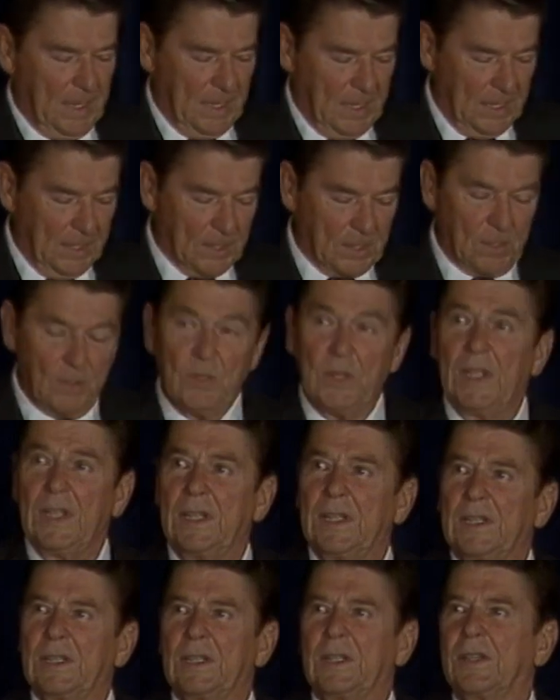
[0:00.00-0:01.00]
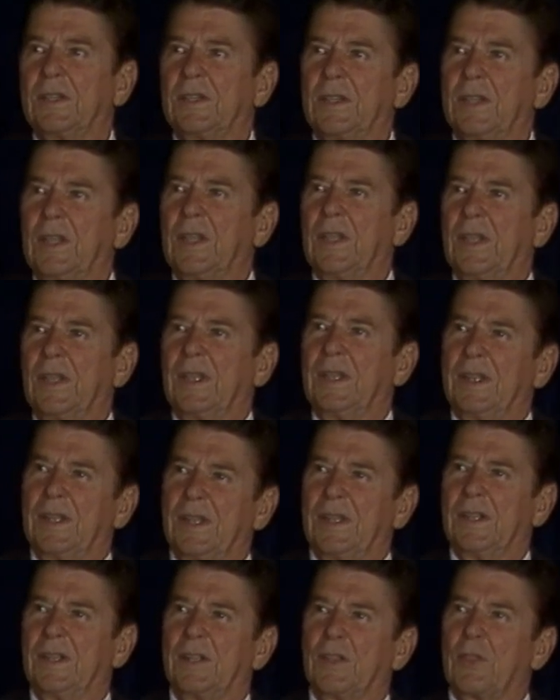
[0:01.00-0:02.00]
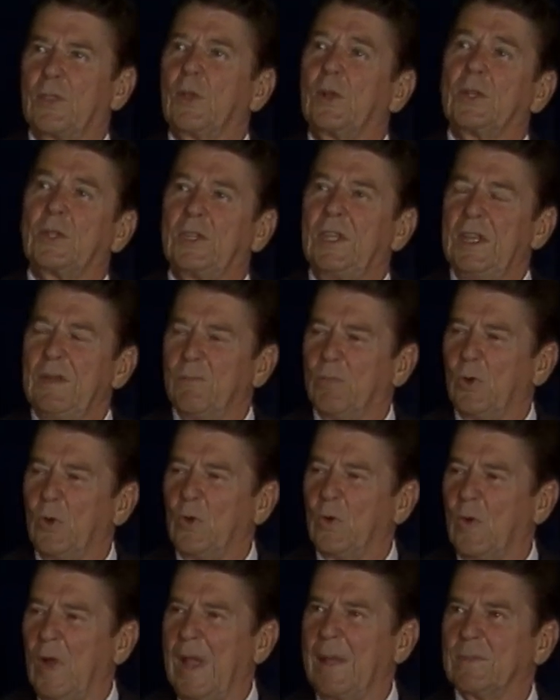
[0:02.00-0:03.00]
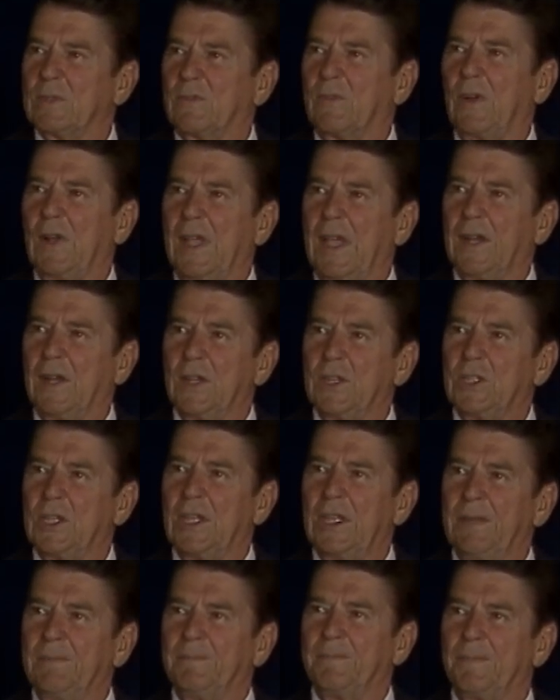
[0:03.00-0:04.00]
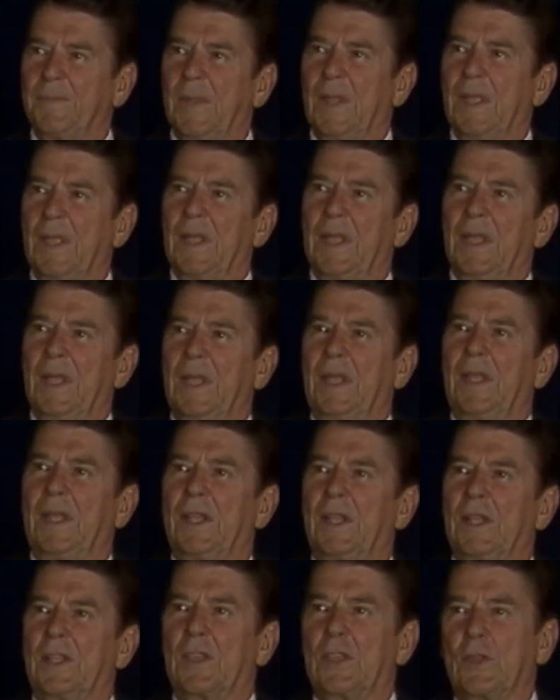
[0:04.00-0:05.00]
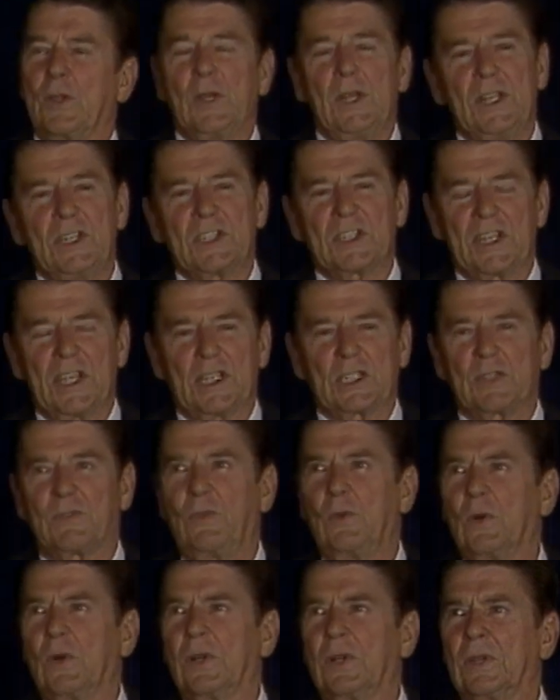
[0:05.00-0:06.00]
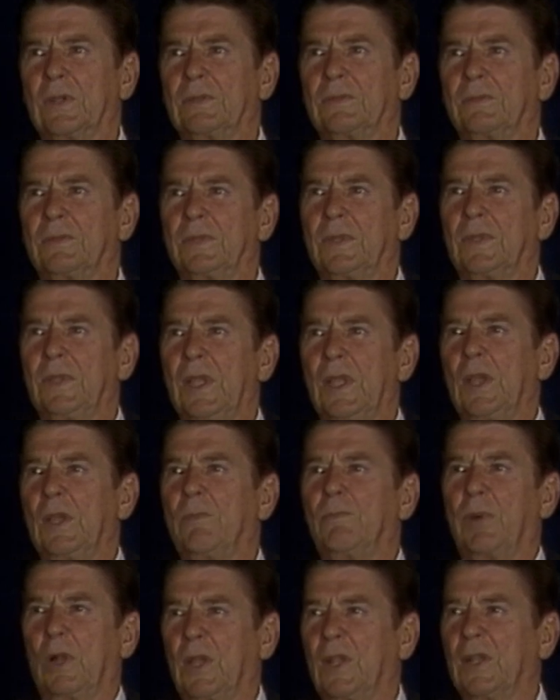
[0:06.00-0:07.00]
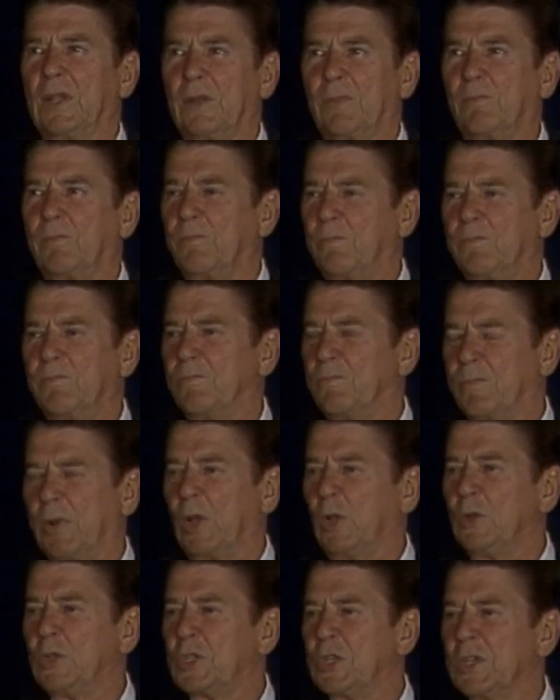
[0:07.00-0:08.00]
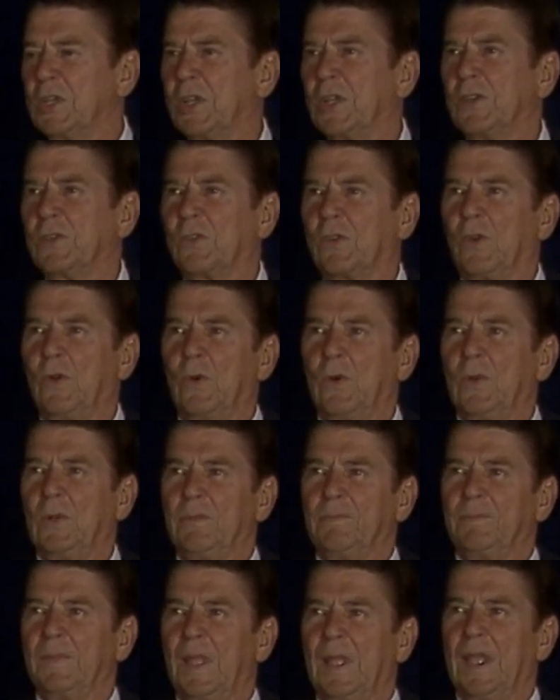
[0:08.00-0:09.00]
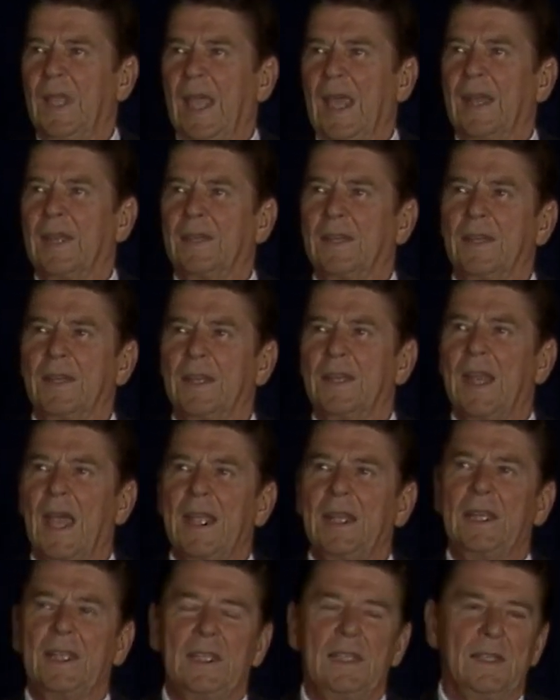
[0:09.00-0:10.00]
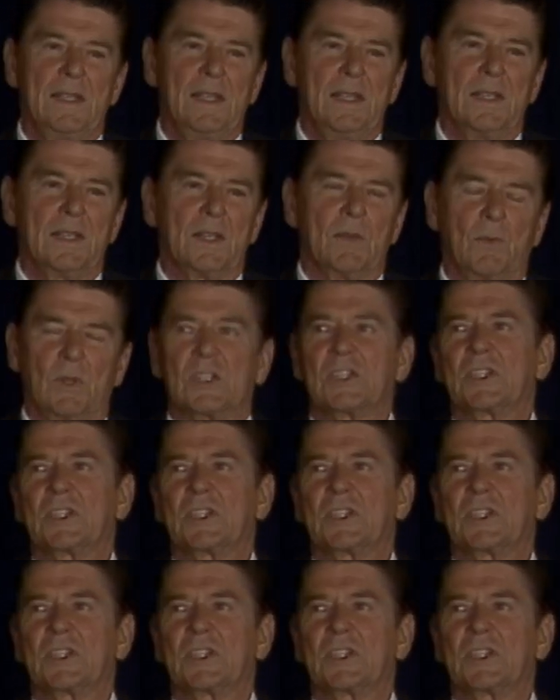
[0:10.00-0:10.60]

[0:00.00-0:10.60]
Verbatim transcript: including 13 programs for energy, 36 for politi pollution control, and 90, well,